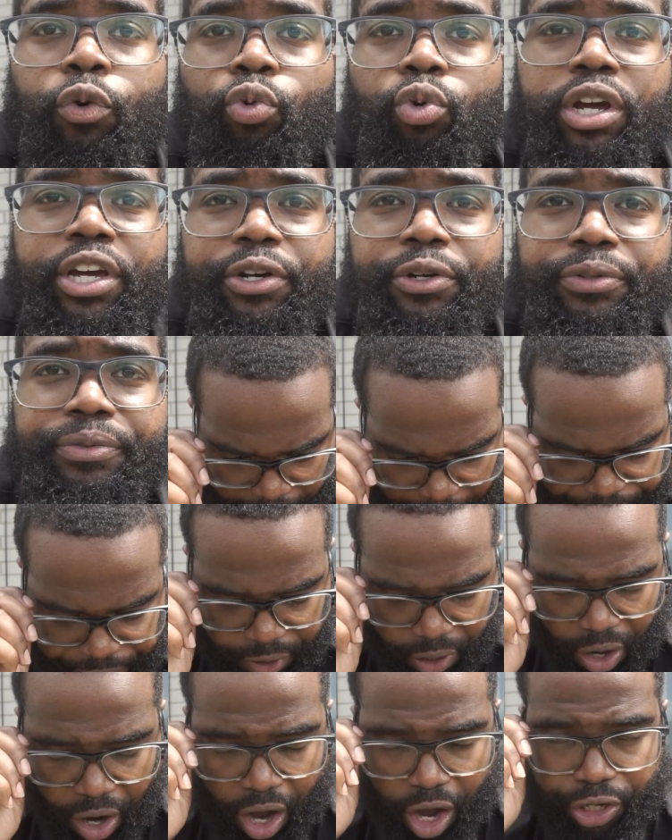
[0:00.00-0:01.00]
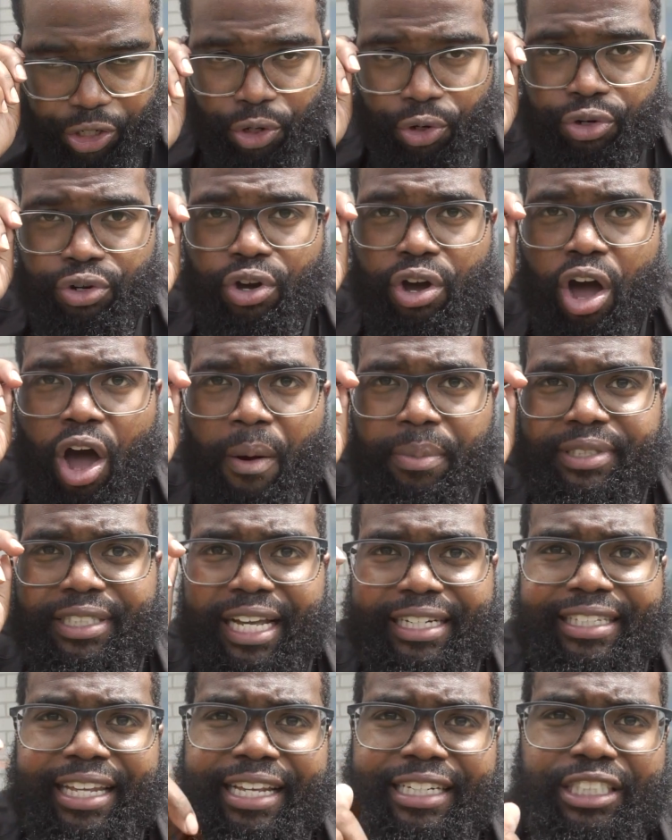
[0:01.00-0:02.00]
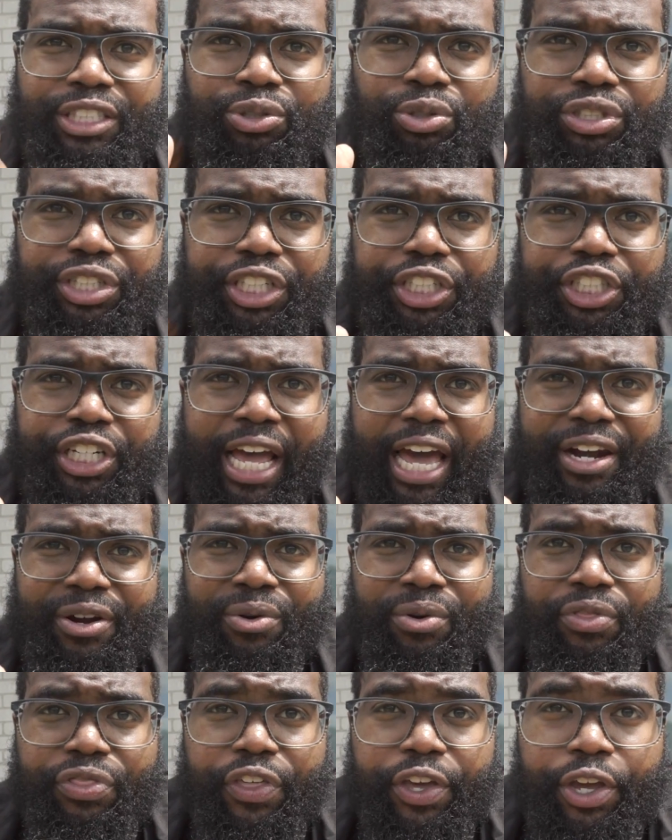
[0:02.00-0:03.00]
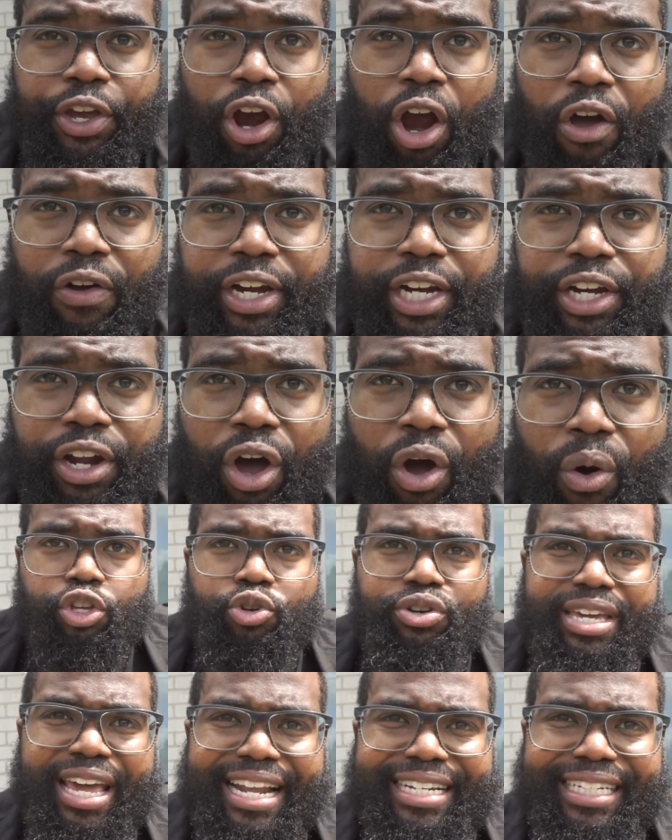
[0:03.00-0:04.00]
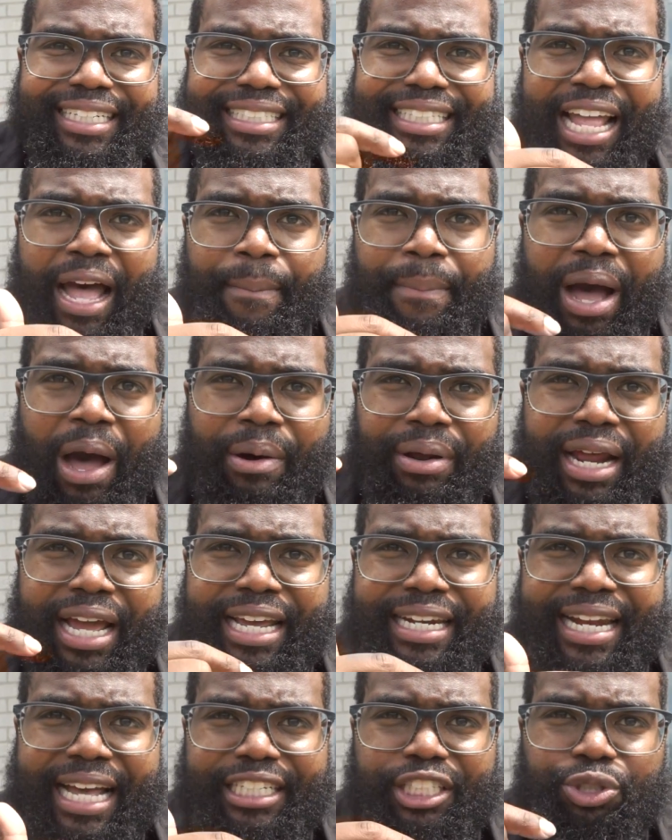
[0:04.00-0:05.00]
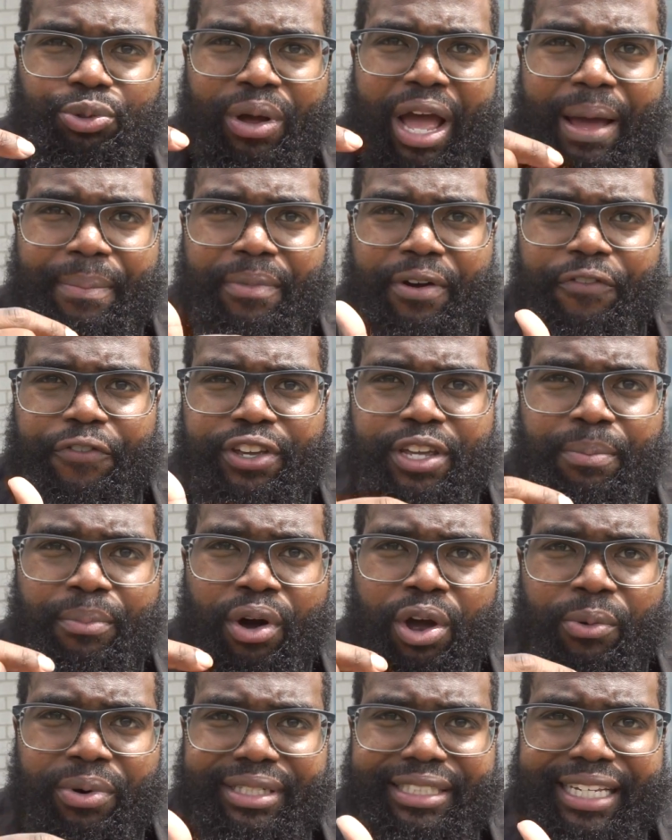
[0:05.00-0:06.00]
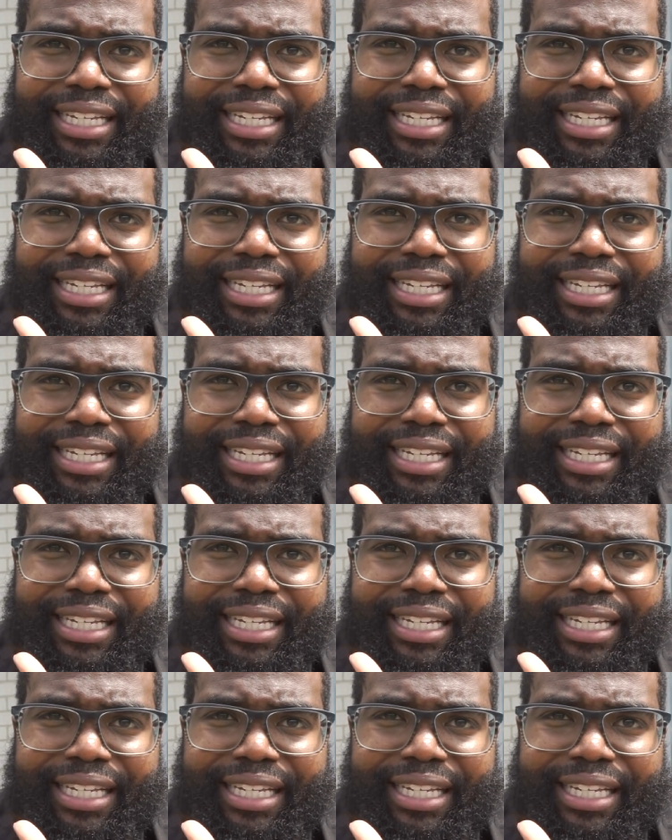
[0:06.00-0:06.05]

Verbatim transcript: For real. And for all you new homies out there that's new to this channel, then you already know. You can't just stop by without hitting that subscribe button for your boy one